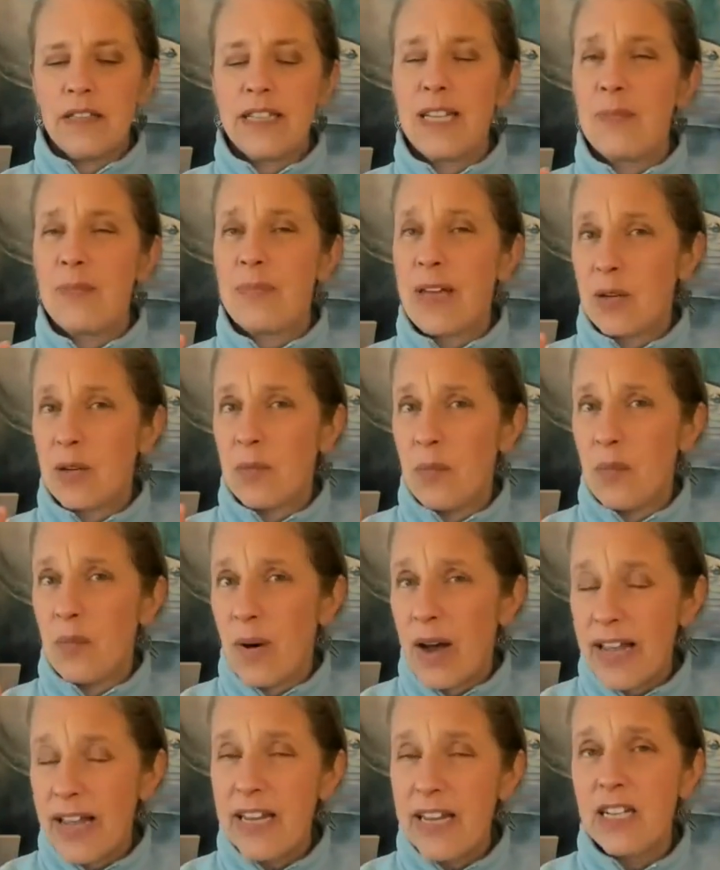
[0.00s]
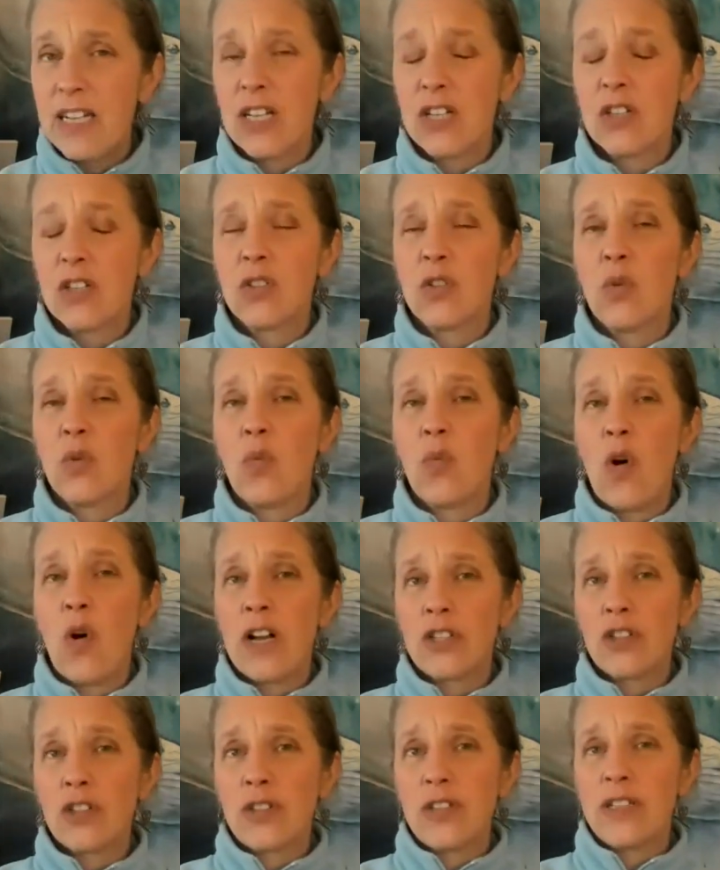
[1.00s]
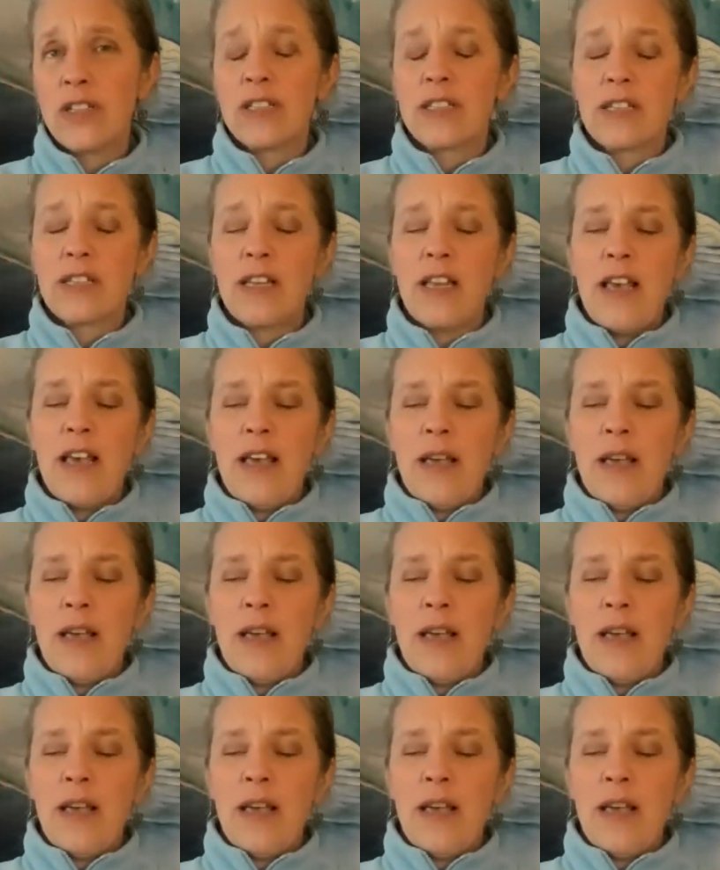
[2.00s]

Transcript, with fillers: keep that in mind as you watch this,